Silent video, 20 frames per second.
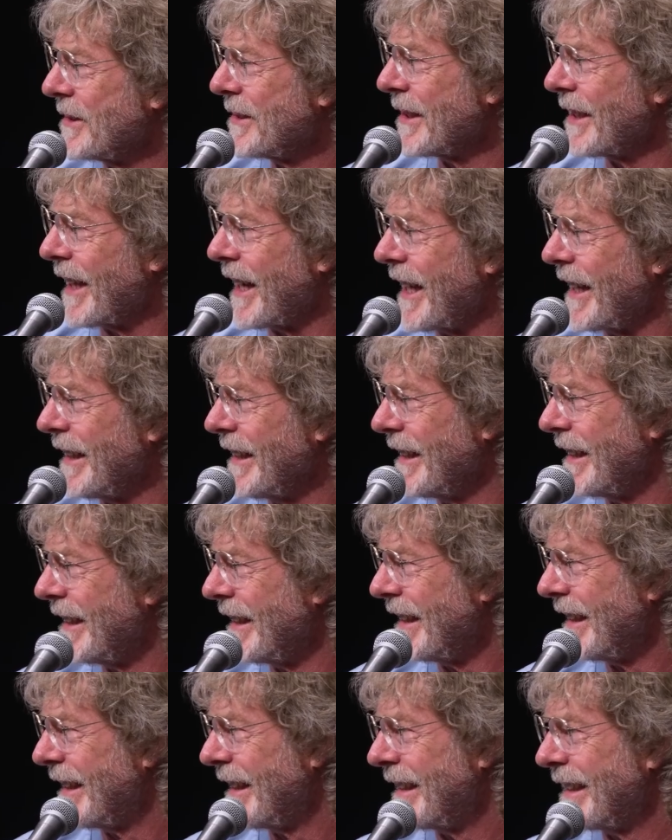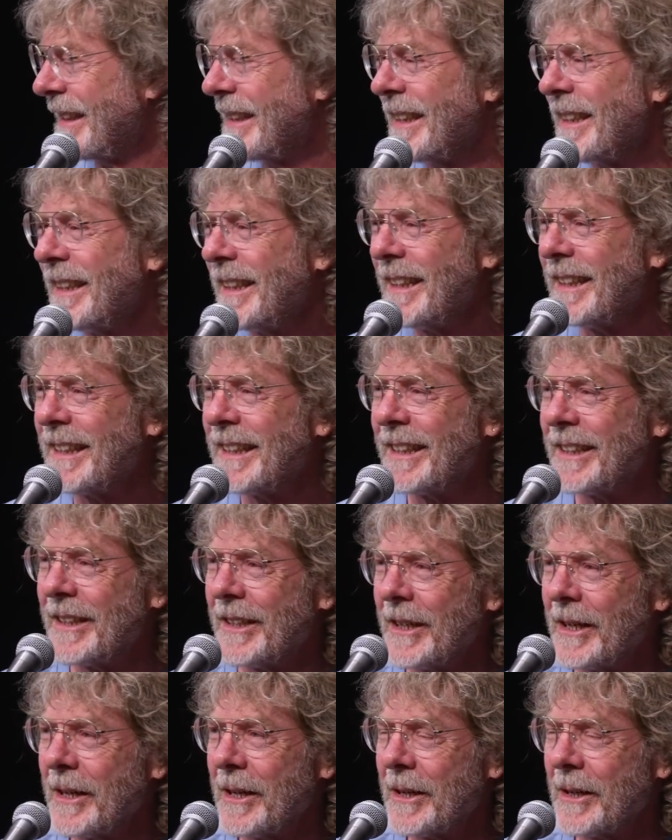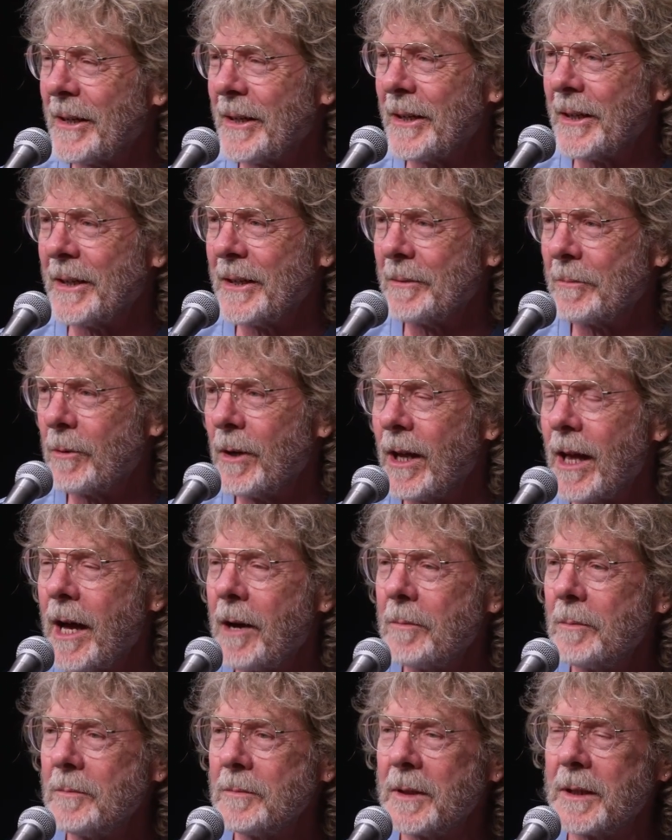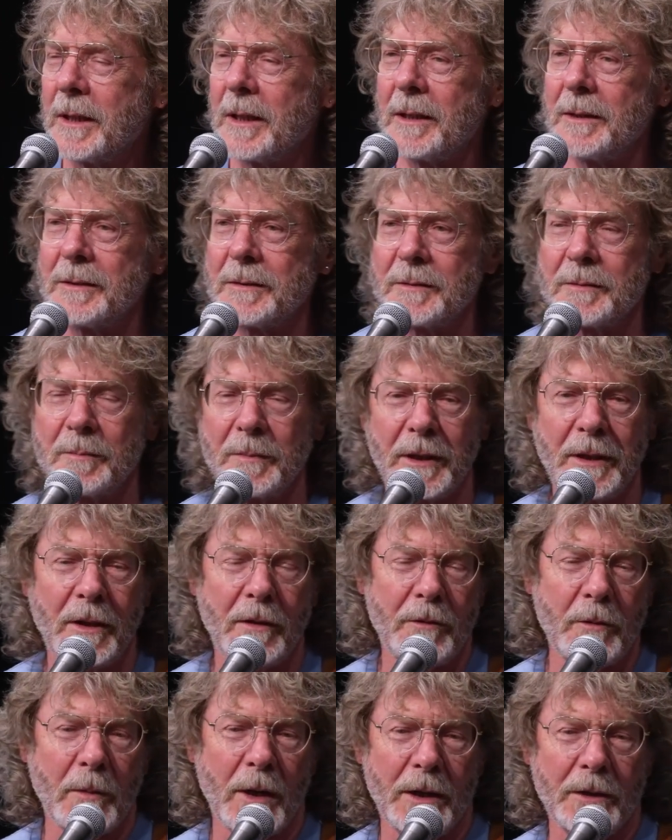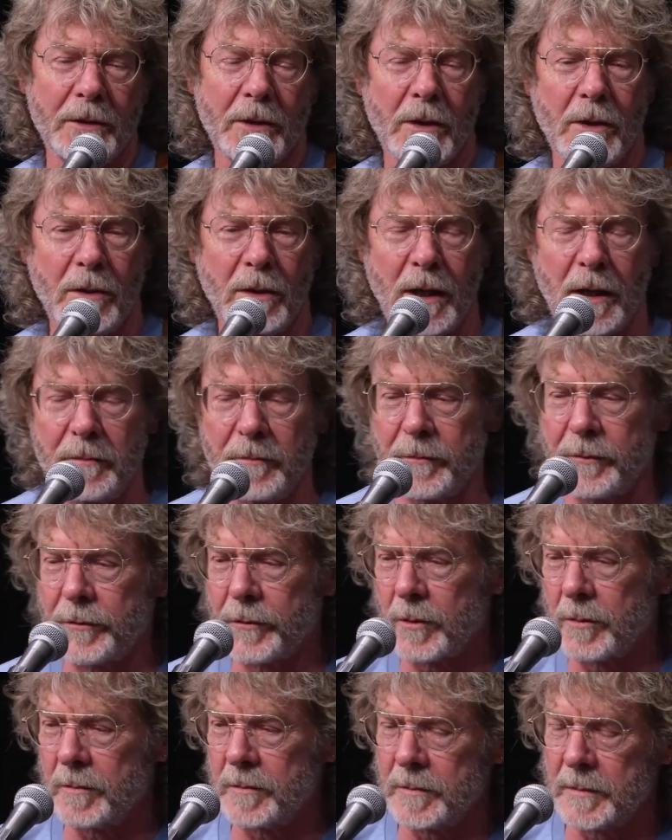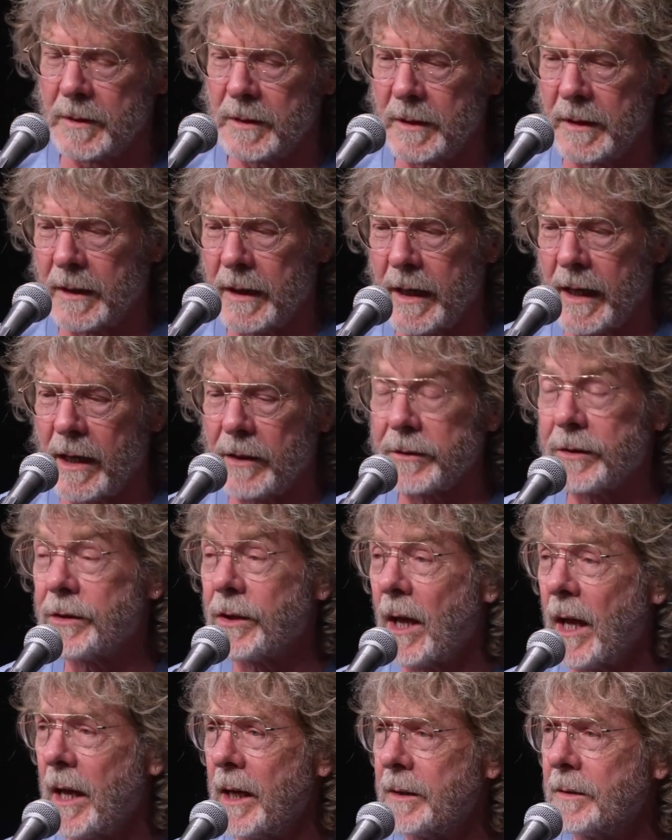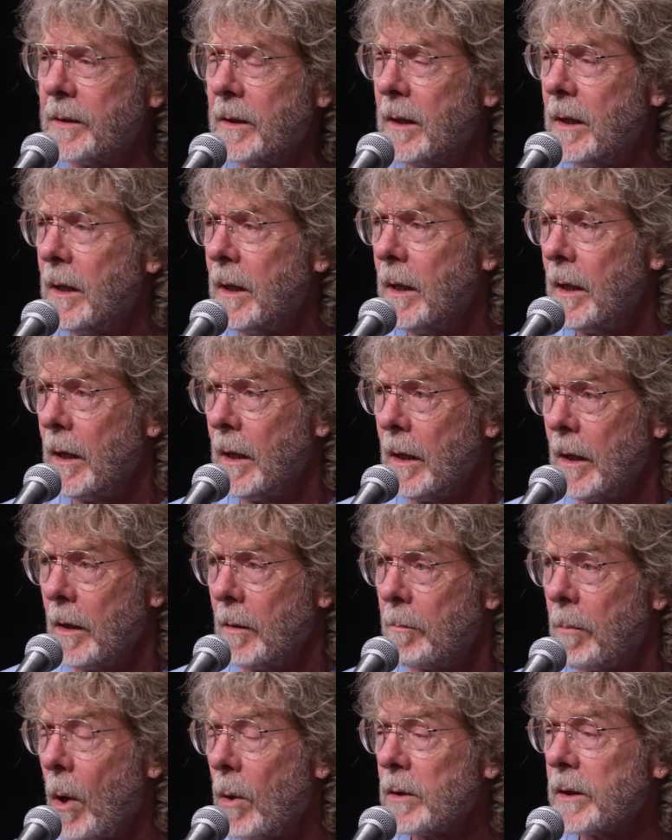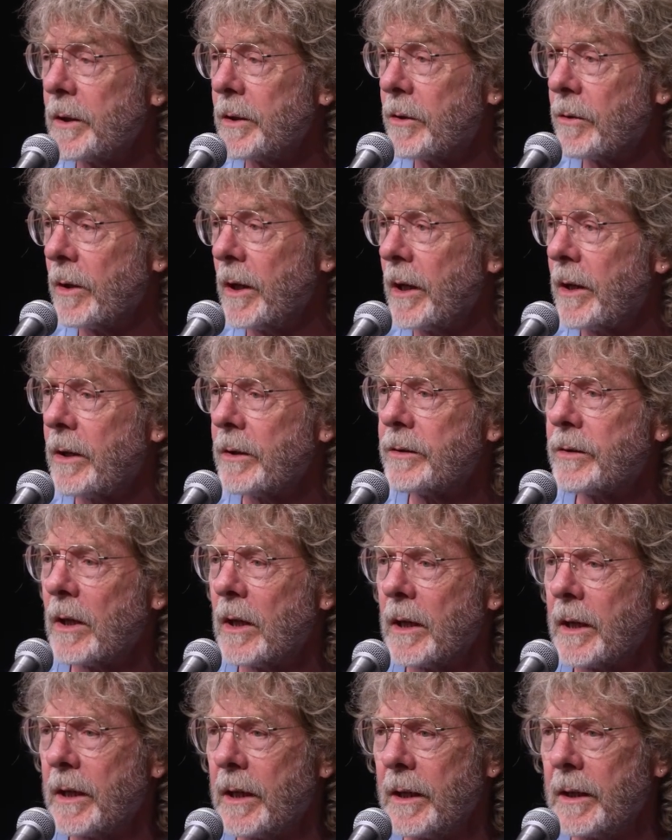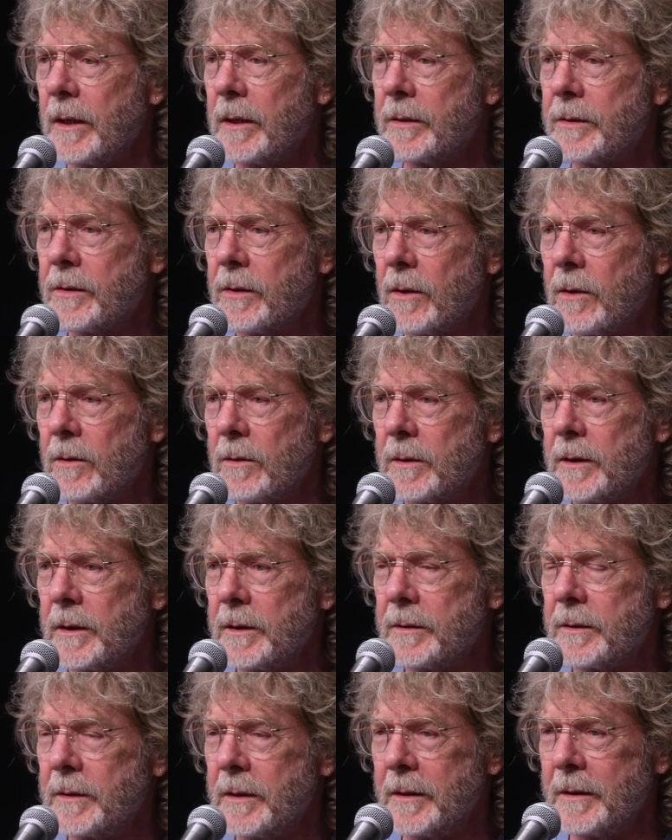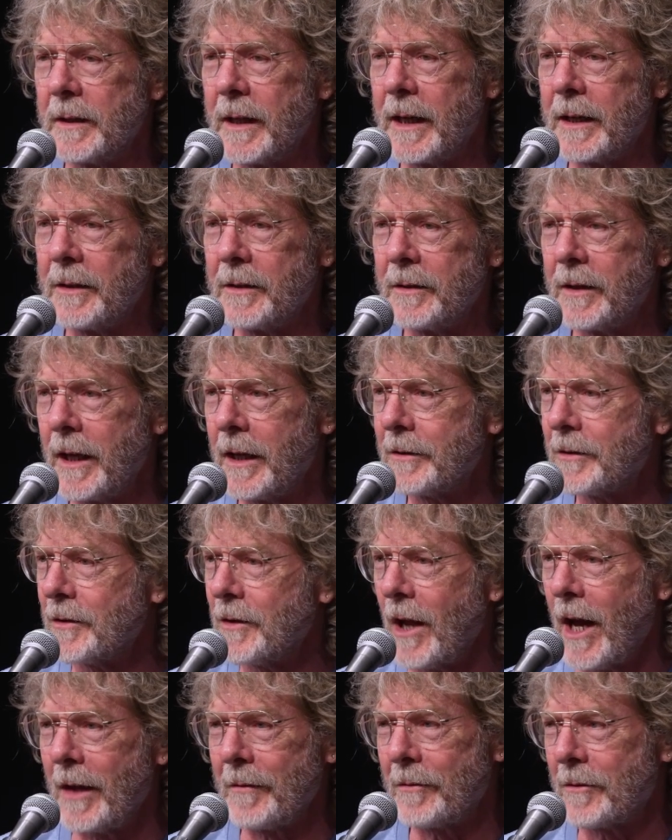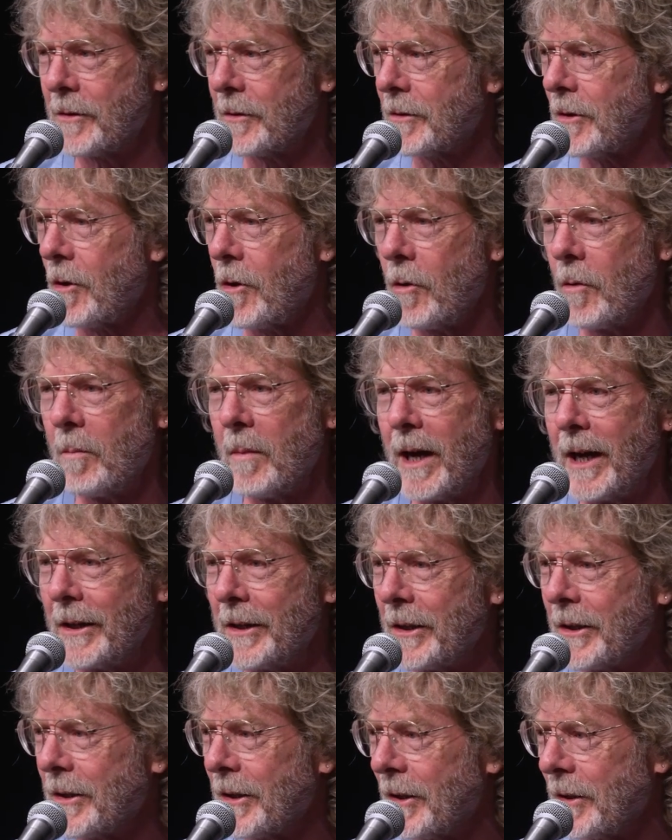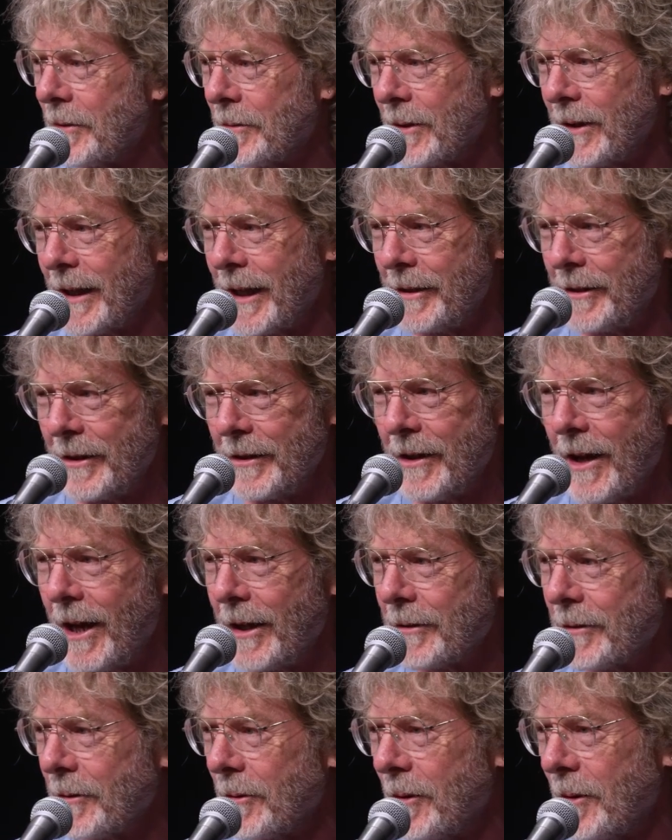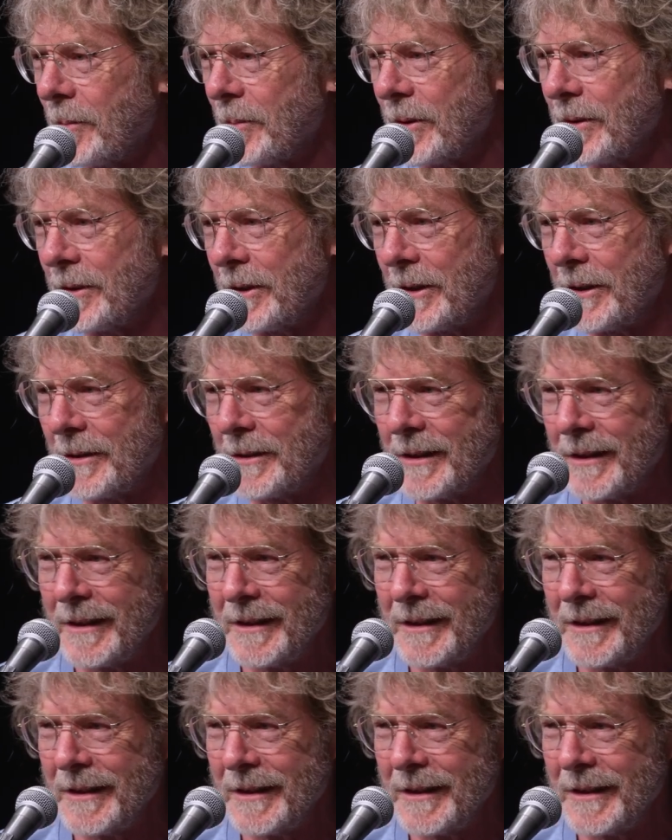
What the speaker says: today? As many of you might know, I'm from outside Bowling Green, Kentucky. So that's not the coal mining country. I did not grow up in the